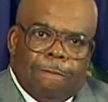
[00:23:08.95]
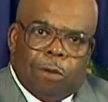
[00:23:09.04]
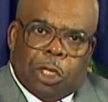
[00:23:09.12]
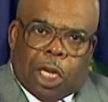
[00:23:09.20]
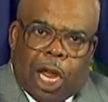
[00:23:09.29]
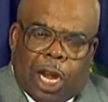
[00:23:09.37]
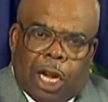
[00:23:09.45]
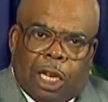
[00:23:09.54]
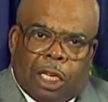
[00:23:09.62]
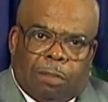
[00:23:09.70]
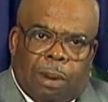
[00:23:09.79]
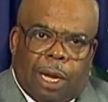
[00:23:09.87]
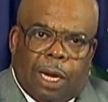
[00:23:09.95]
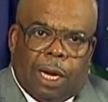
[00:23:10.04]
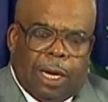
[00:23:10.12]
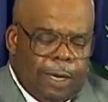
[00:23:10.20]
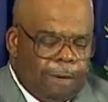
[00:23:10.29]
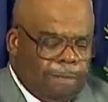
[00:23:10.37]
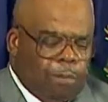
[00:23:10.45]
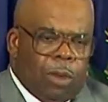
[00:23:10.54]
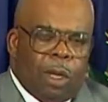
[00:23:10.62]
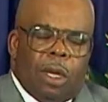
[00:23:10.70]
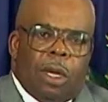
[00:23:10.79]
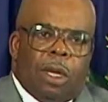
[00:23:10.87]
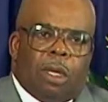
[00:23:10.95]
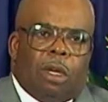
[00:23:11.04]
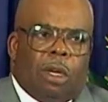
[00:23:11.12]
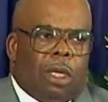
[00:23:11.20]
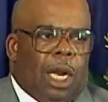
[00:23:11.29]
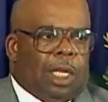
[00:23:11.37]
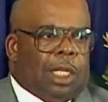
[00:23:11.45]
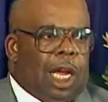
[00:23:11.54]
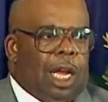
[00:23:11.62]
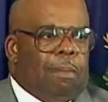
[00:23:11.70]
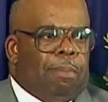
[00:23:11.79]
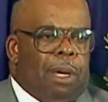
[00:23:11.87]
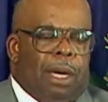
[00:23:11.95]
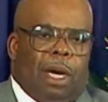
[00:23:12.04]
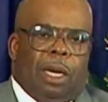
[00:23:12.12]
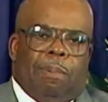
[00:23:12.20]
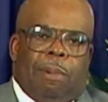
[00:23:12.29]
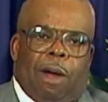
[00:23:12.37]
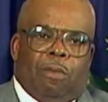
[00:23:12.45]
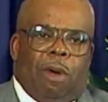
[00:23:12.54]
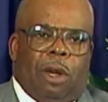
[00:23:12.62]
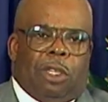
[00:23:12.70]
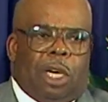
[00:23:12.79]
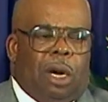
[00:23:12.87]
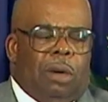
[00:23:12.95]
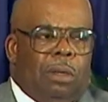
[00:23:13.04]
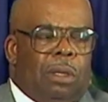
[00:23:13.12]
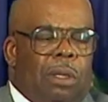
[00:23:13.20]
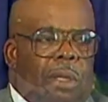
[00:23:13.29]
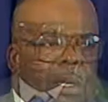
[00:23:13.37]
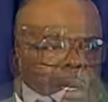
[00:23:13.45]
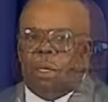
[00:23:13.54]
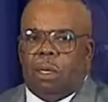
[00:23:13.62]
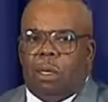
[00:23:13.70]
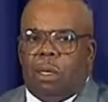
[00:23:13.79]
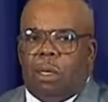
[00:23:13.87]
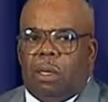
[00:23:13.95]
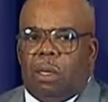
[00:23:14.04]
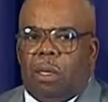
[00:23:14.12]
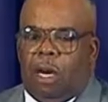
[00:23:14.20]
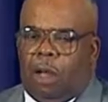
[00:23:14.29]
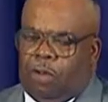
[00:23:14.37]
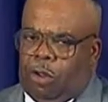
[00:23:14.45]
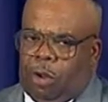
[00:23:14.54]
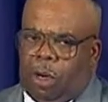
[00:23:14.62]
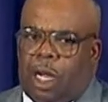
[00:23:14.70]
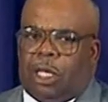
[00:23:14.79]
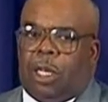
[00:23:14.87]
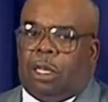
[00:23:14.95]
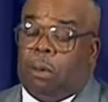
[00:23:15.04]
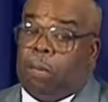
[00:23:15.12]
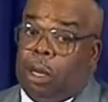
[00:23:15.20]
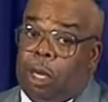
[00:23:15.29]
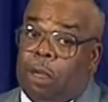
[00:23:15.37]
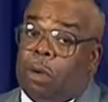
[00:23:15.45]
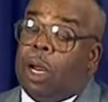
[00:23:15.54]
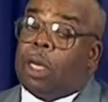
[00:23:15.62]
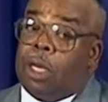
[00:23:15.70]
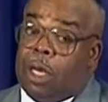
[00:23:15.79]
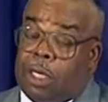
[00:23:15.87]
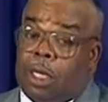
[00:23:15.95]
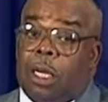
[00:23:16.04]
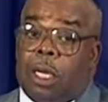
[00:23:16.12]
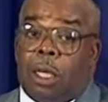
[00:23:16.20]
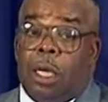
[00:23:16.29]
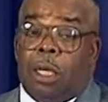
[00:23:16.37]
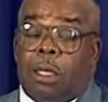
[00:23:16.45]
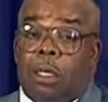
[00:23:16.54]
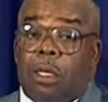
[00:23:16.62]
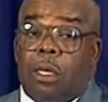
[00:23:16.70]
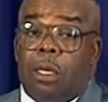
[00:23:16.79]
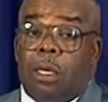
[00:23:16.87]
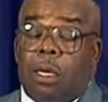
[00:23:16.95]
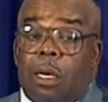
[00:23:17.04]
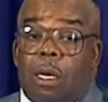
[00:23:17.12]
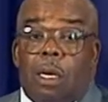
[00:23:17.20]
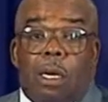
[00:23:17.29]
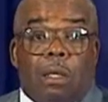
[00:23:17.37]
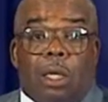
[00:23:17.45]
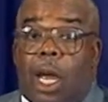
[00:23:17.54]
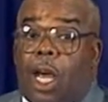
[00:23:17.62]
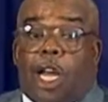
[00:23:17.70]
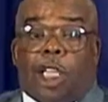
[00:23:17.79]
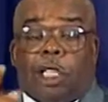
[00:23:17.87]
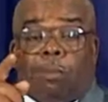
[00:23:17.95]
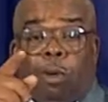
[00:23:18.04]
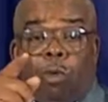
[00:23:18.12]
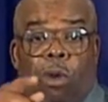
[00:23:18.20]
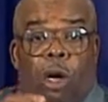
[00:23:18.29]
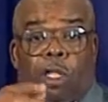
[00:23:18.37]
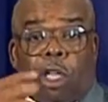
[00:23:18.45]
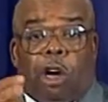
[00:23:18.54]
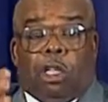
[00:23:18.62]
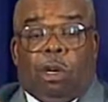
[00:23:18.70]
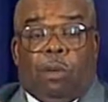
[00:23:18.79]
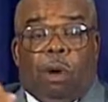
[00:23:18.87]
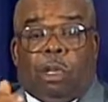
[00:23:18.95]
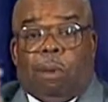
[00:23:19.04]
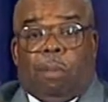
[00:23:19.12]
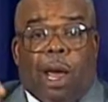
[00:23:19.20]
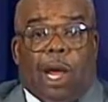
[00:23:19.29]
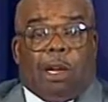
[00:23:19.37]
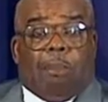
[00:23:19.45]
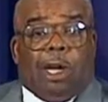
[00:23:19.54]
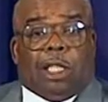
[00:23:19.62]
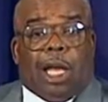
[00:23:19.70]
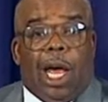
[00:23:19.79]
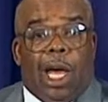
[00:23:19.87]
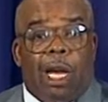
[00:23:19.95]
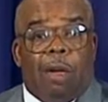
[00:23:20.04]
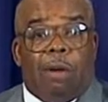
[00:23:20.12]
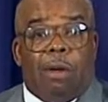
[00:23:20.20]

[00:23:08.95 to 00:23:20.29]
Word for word: shedding his blood, took that same blood and brought one church. Now, if you're listening to me, you need to listen at this. There isn't but one church in which a man can be saved.